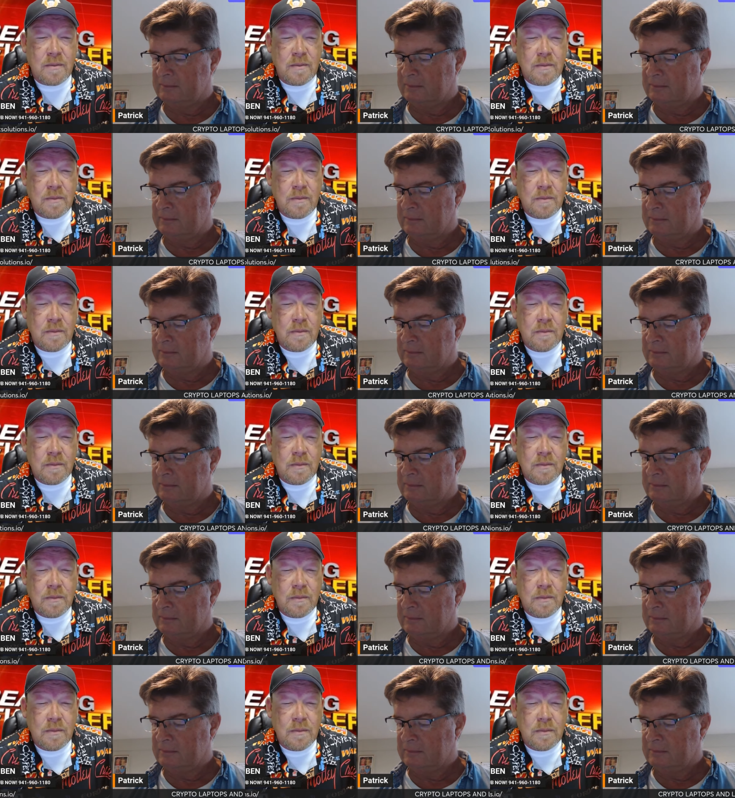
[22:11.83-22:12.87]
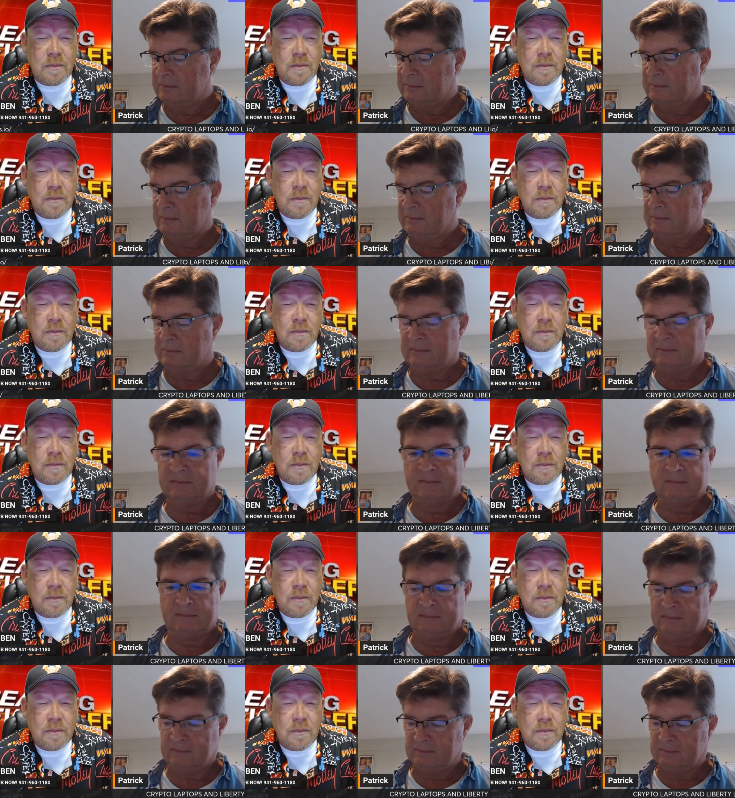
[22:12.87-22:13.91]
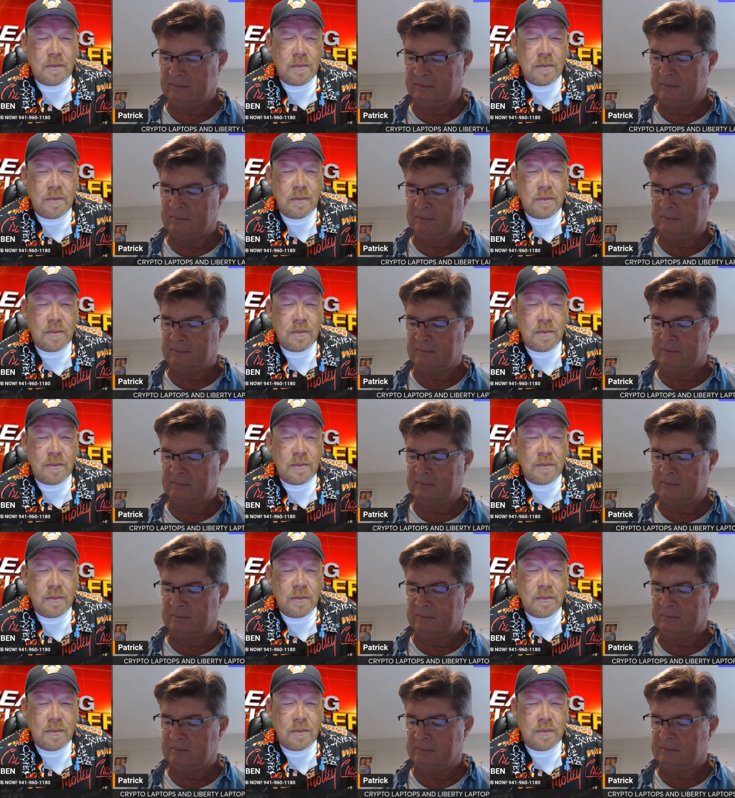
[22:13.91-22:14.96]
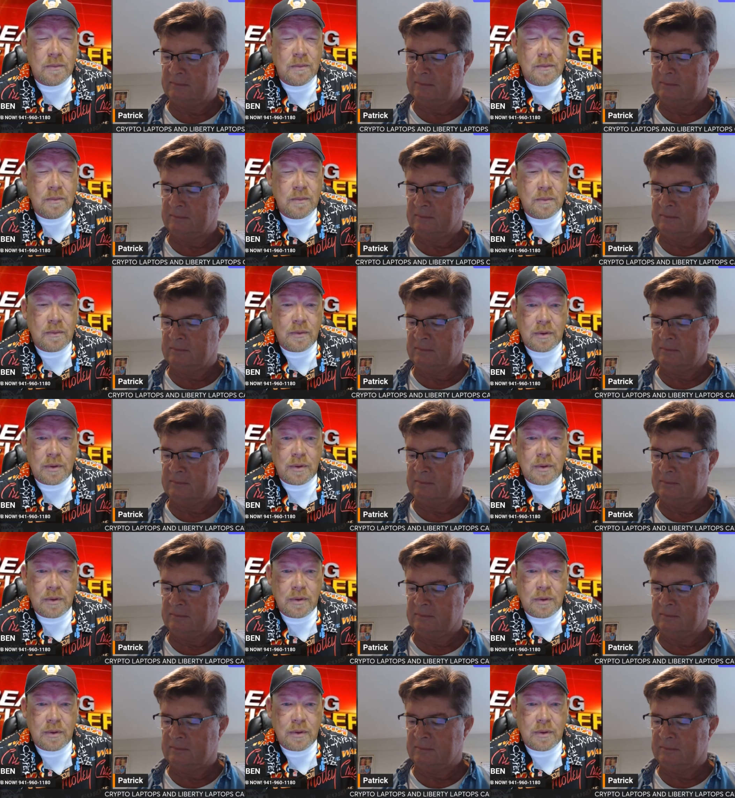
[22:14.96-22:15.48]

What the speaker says: No one is speaking in this clip.